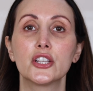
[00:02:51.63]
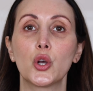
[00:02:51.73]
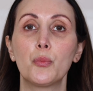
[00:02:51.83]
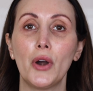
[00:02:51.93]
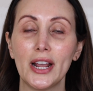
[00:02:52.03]

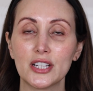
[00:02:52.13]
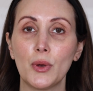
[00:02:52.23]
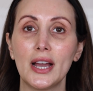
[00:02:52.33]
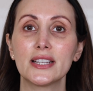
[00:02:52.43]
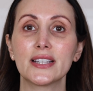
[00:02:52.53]
So
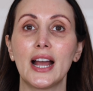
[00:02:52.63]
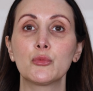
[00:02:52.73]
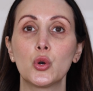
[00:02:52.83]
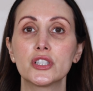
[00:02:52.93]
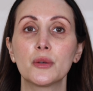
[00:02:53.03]
price-wise,
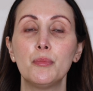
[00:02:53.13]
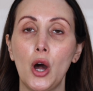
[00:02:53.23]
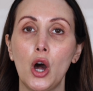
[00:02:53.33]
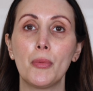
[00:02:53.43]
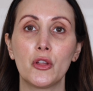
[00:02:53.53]
I'm going to
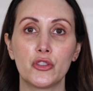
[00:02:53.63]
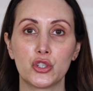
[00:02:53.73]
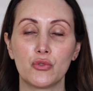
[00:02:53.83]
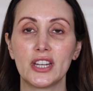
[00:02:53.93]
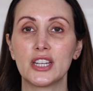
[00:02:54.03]
pop on the
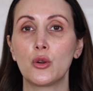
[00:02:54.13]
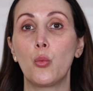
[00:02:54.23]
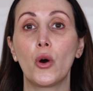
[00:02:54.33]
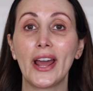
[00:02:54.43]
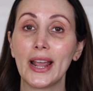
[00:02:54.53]
screen
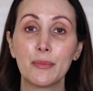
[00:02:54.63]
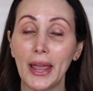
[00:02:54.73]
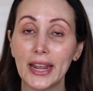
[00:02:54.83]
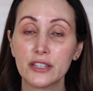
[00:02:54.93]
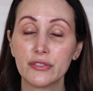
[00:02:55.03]
what I
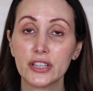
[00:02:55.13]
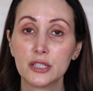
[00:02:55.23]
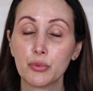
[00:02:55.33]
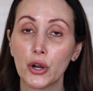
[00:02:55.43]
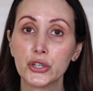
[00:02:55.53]
paid for
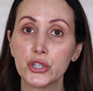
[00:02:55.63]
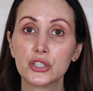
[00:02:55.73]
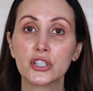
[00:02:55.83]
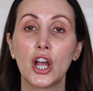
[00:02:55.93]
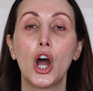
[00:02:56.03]
these
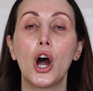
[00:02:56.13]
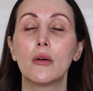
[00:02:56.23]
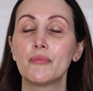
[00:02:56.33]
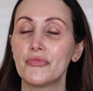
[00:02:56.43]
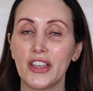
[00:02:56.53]
products.
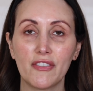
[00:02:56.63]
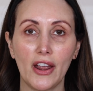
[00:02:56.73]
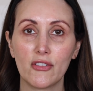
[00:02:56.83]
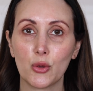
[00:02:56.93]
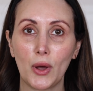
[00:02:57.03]
They
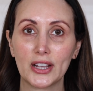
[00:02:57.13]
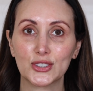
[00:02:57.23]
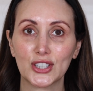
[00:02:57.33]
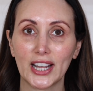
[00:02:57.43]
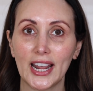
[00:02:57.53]
vary
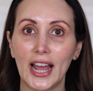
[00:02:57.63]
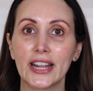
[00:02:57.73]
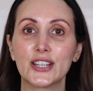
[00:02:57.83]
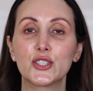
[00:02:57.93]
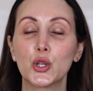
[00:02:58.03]
wildly,
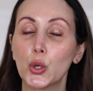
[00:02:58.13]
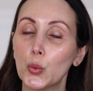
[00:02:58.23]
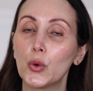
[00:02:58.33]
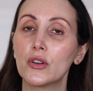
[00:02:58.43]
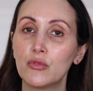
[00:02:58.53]
and I
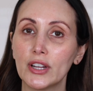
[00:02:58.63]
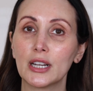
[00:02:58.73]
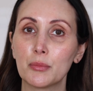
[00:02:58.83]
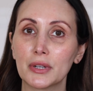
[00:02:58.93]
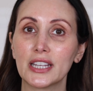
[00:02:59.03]
do
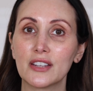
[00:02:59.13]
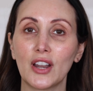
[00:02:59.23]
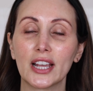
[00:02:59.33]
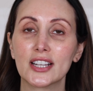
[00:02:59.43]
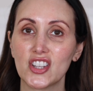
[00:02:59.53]
really believe,
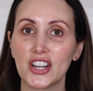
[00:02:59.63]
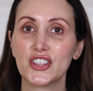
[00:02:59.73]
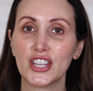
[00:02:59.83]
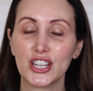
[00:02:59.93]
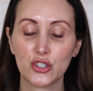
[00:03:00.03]
like I said
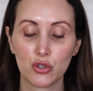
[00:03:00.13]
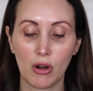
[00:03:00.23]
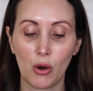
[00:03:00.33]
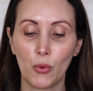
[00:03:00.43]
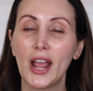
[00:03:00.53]
in the
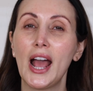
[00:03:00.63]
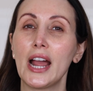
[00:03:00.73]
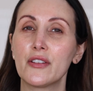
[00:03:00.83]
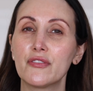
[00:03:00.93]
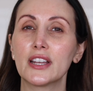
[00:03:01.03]
intro,
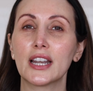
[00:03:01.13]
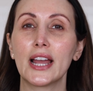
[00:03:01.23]
I feel